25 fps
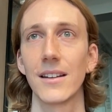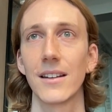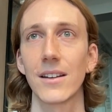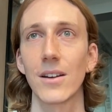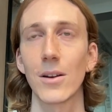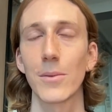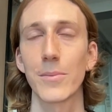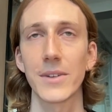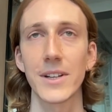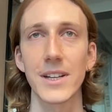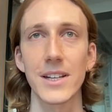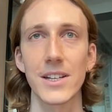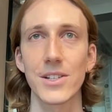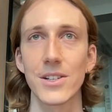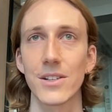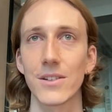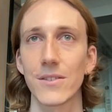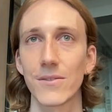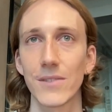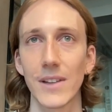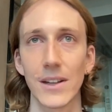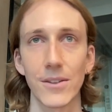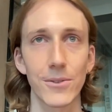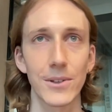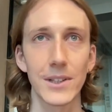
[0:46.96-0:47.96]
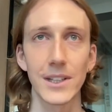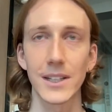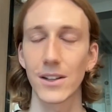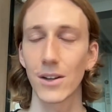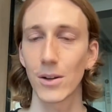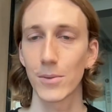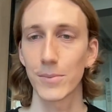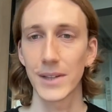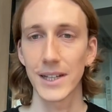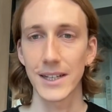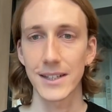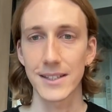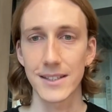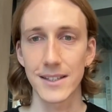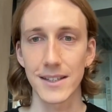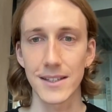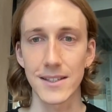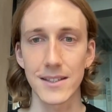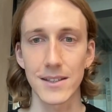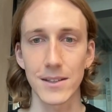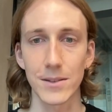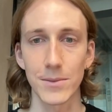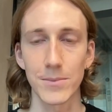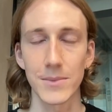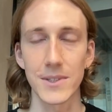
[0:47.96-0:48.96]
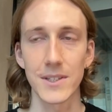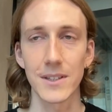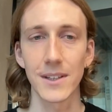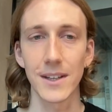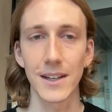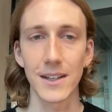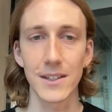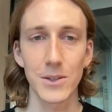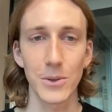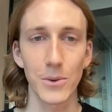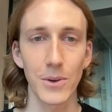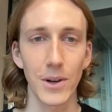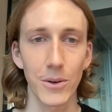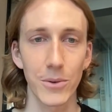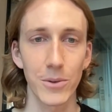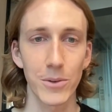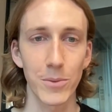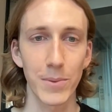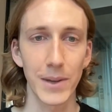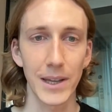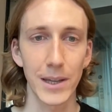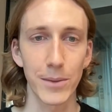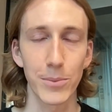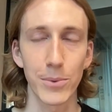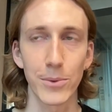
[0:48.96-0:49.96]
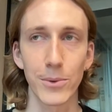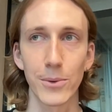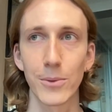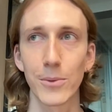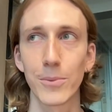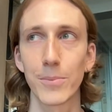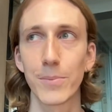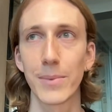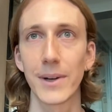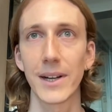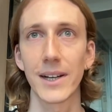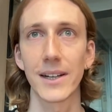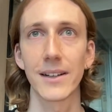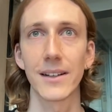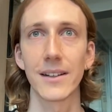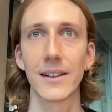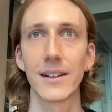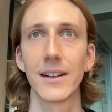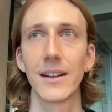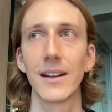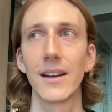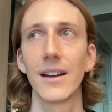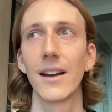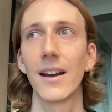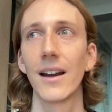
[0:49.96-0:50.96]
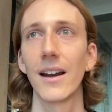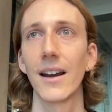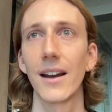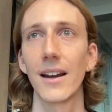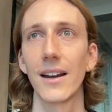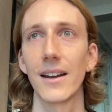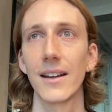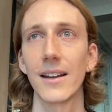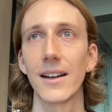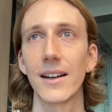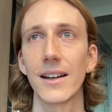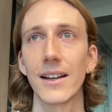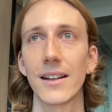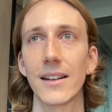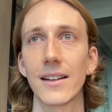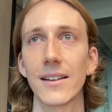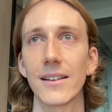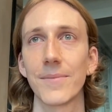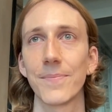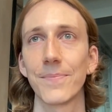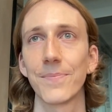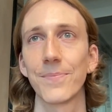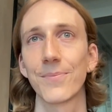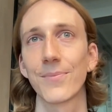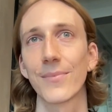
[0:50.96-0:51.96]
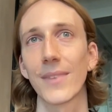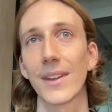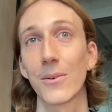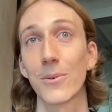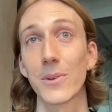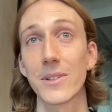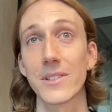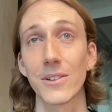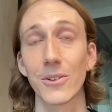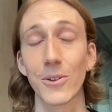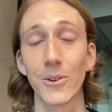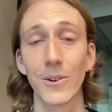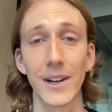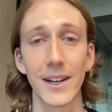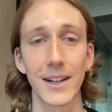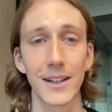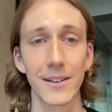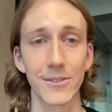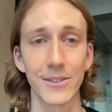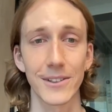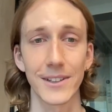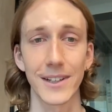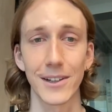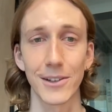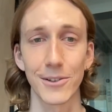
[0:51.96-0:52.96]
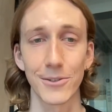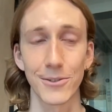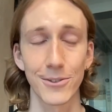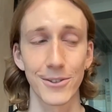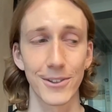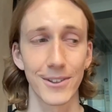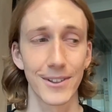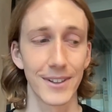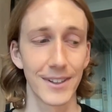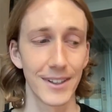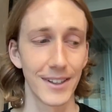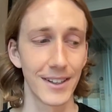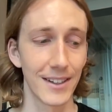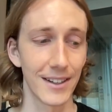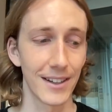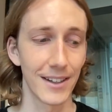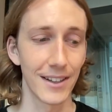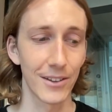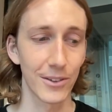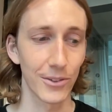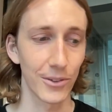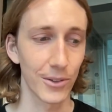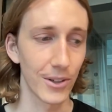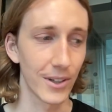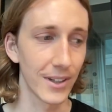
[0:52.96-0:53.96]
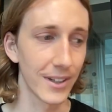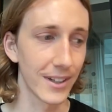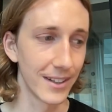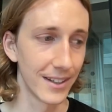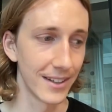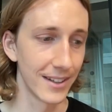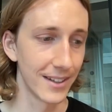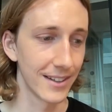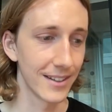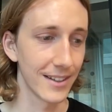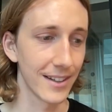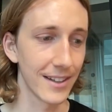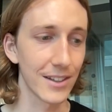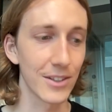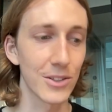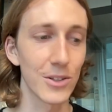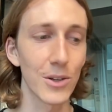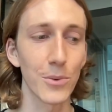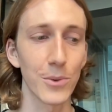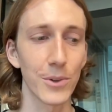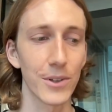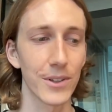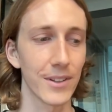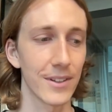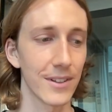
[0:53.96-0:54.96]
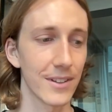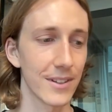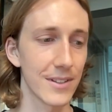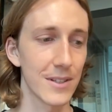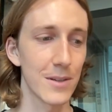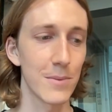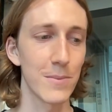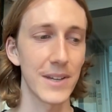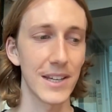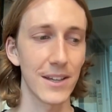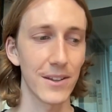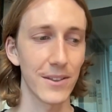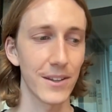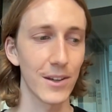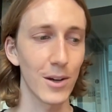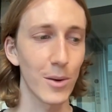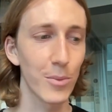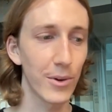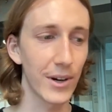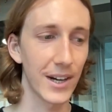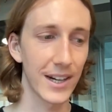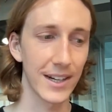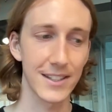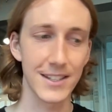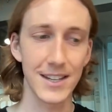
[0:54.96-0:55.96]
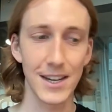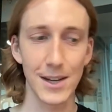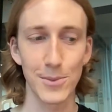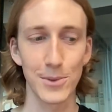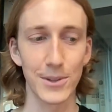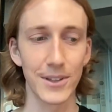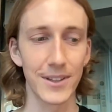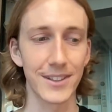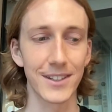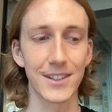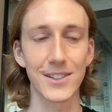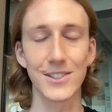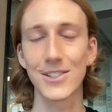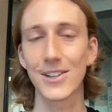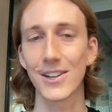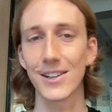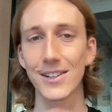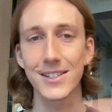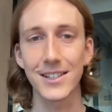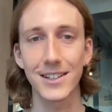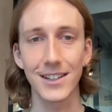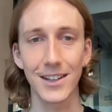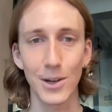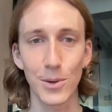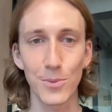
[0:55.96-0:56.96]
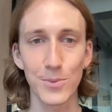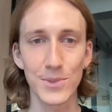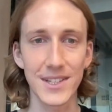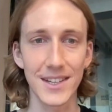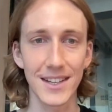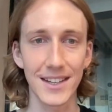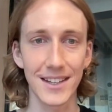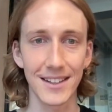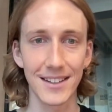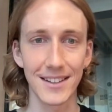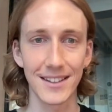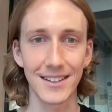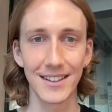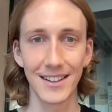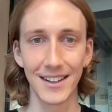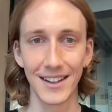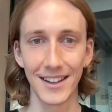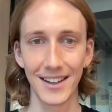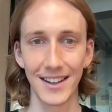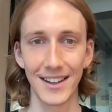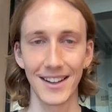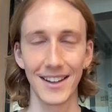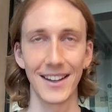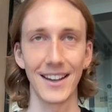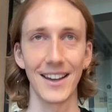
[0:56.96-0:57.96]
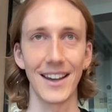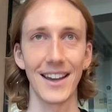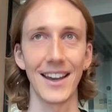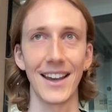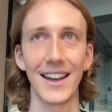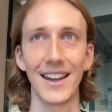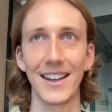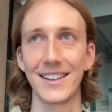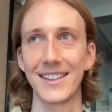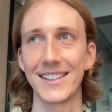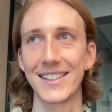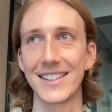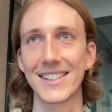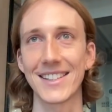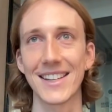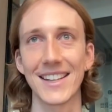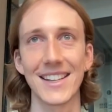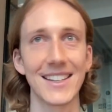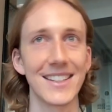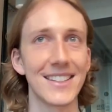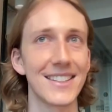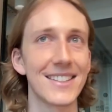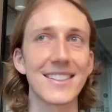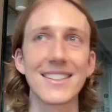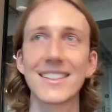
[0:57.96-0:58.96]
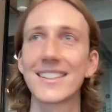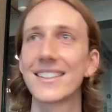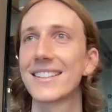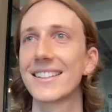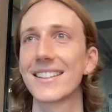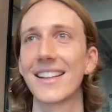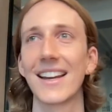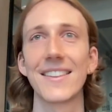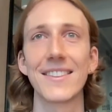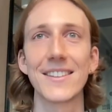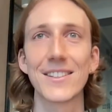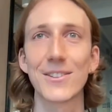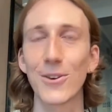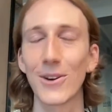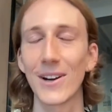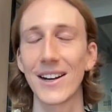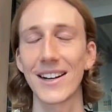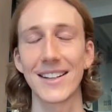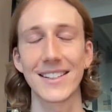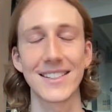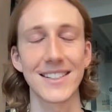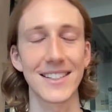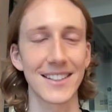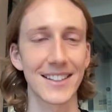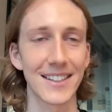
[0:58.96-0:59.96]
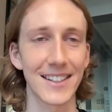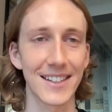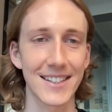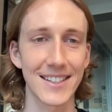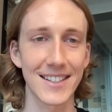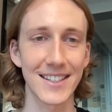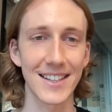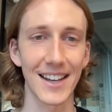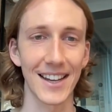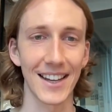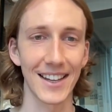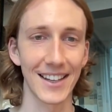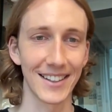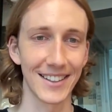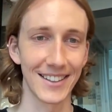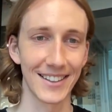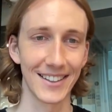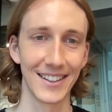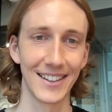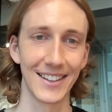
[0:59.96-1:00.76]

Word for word: combination of really complex systems, and you get to work with people, but it wasn't creative enough, I thought. You don't want to be on the operating table and your surgeon comes in and he says, "I had this great idea last night.